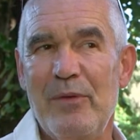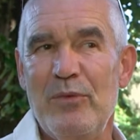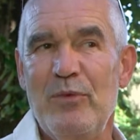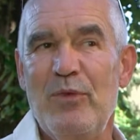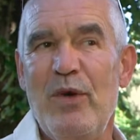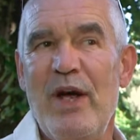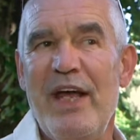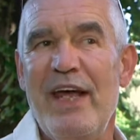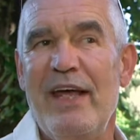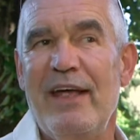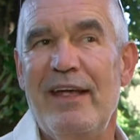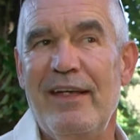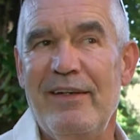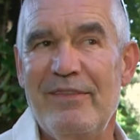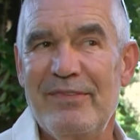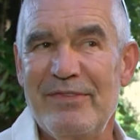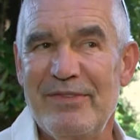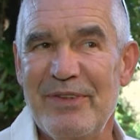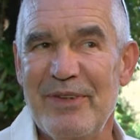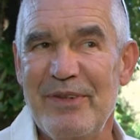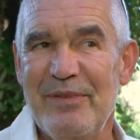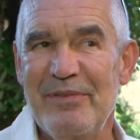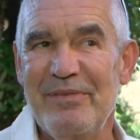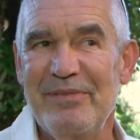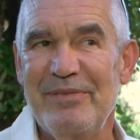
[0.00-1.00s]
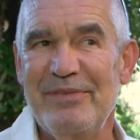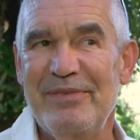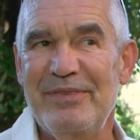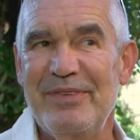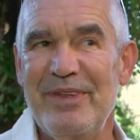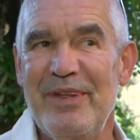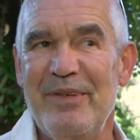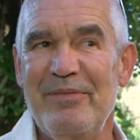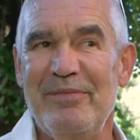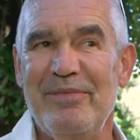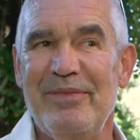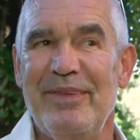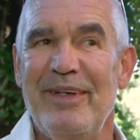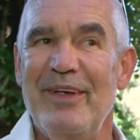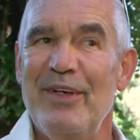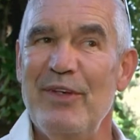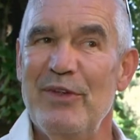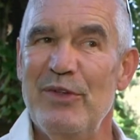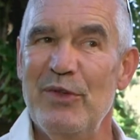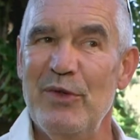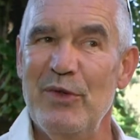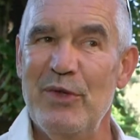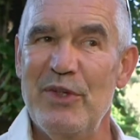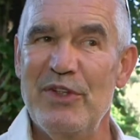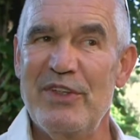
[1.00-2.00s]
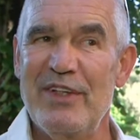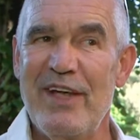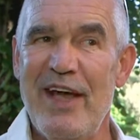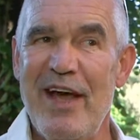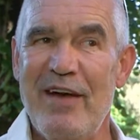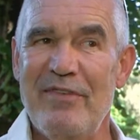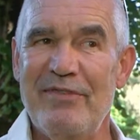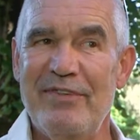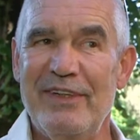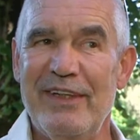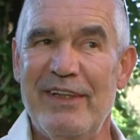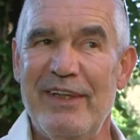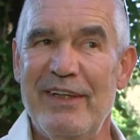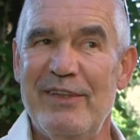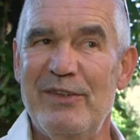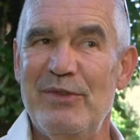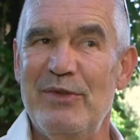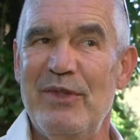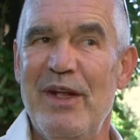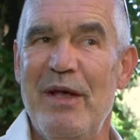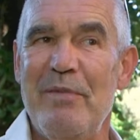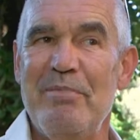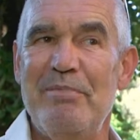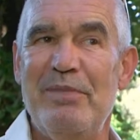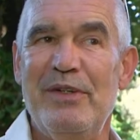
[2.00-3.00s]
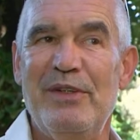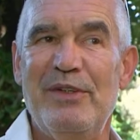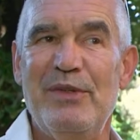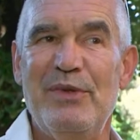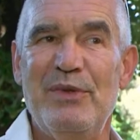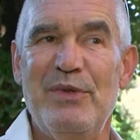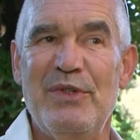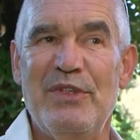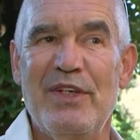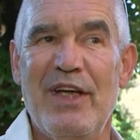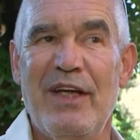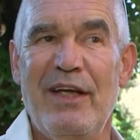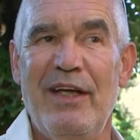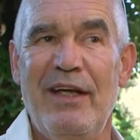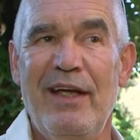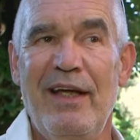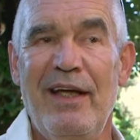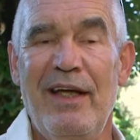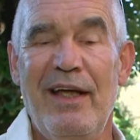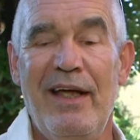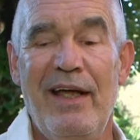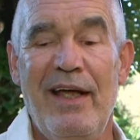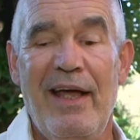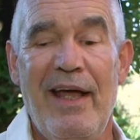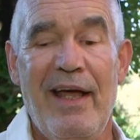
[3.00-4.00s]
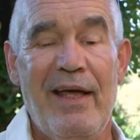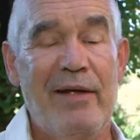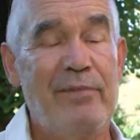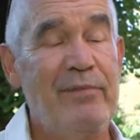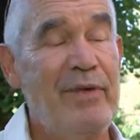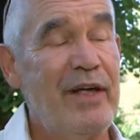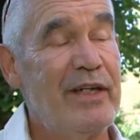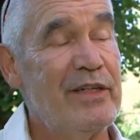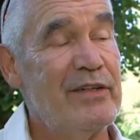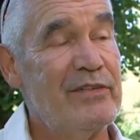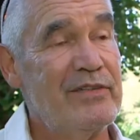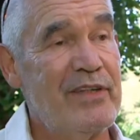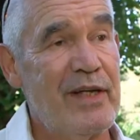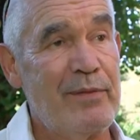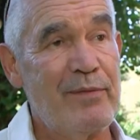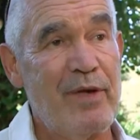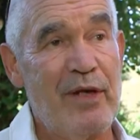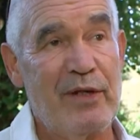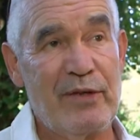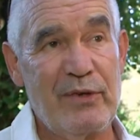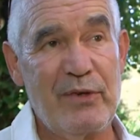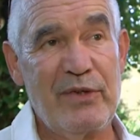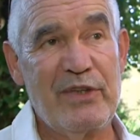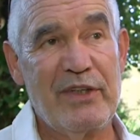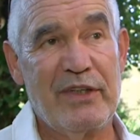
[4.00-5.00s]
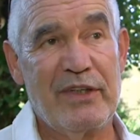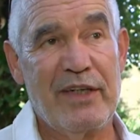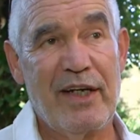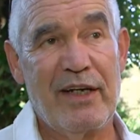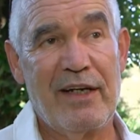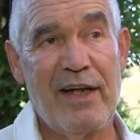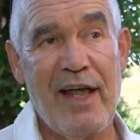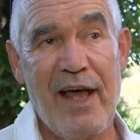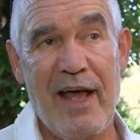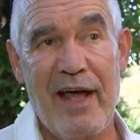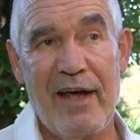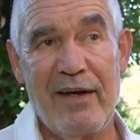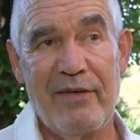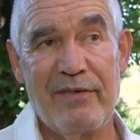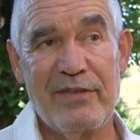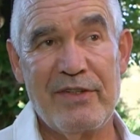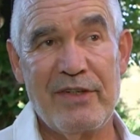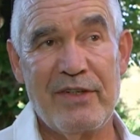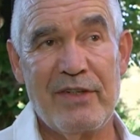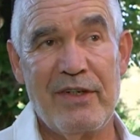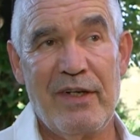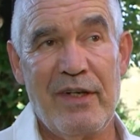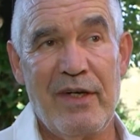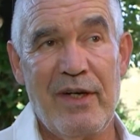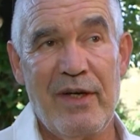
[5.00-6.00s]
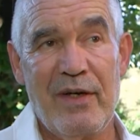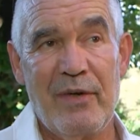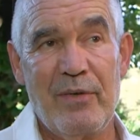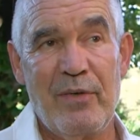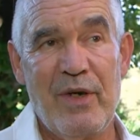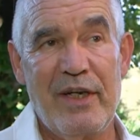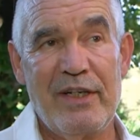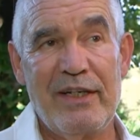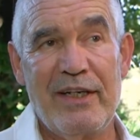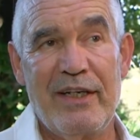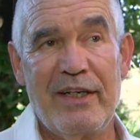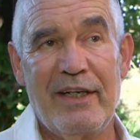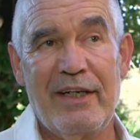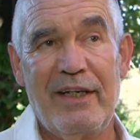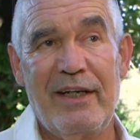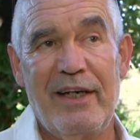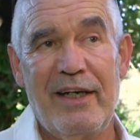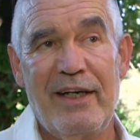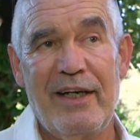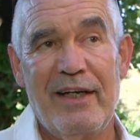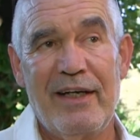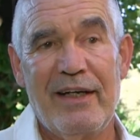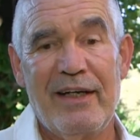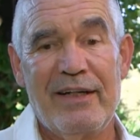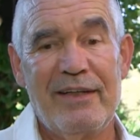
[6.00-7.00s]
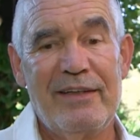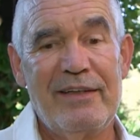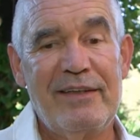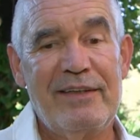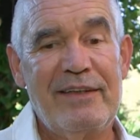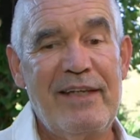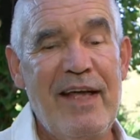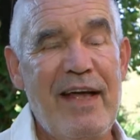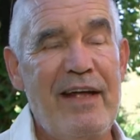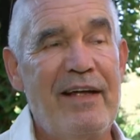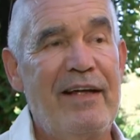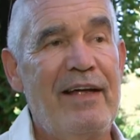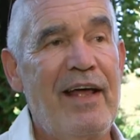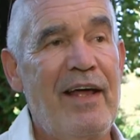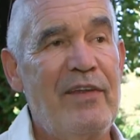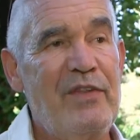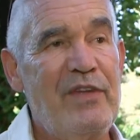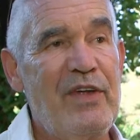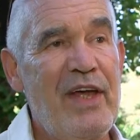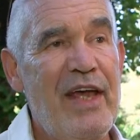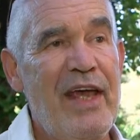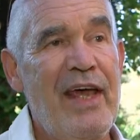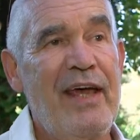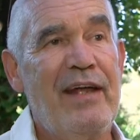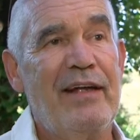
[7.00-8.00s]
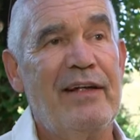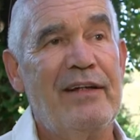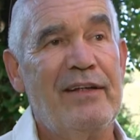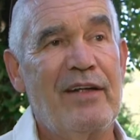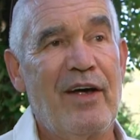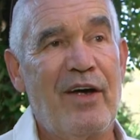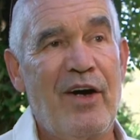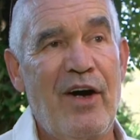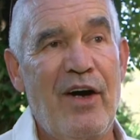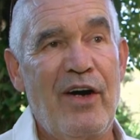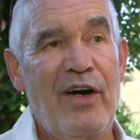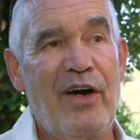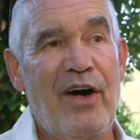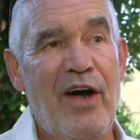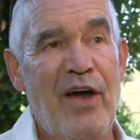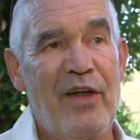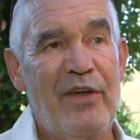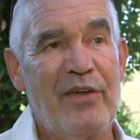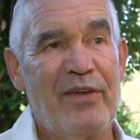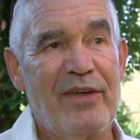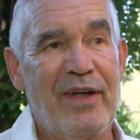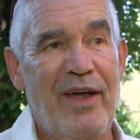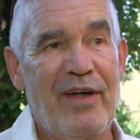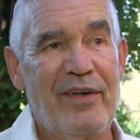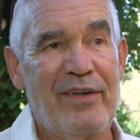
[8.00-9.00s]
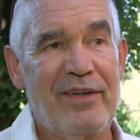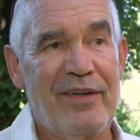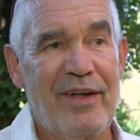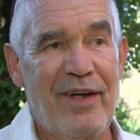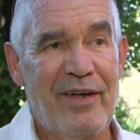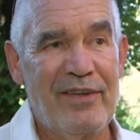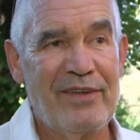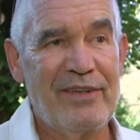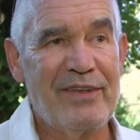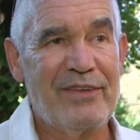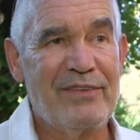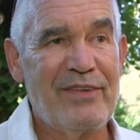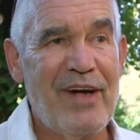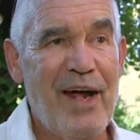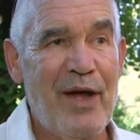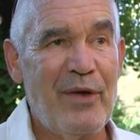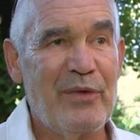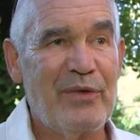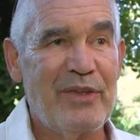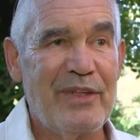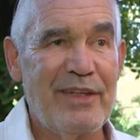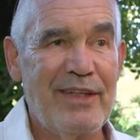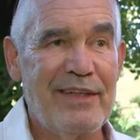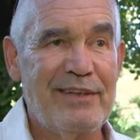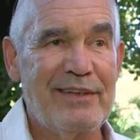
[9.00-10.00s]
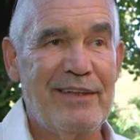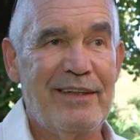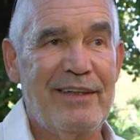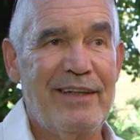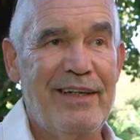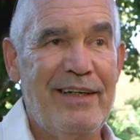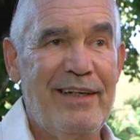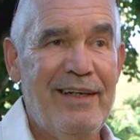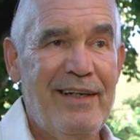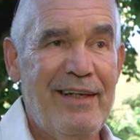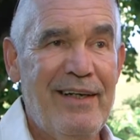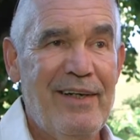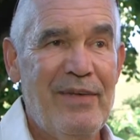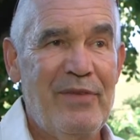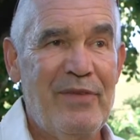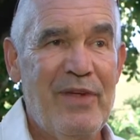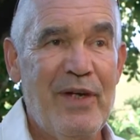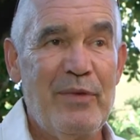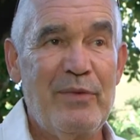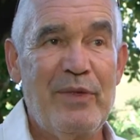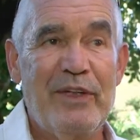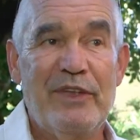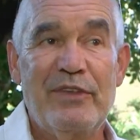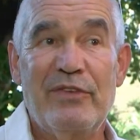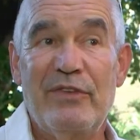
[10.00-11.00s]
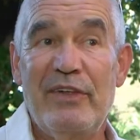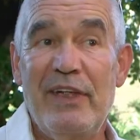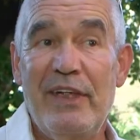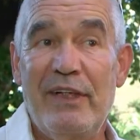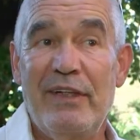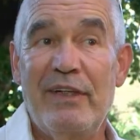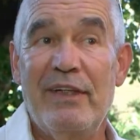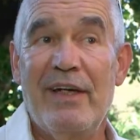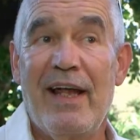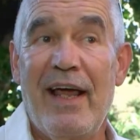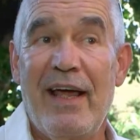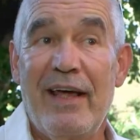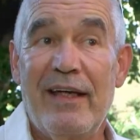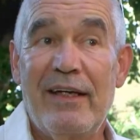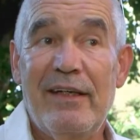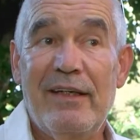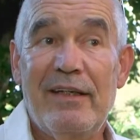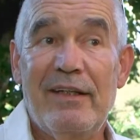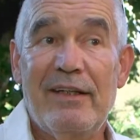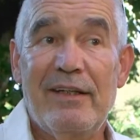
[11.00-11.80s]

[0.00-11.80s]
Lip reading: way from North Africa to Lampedusa, and many of them are losing their lives. When they're then at the end are on the ground in Italy, they were treated like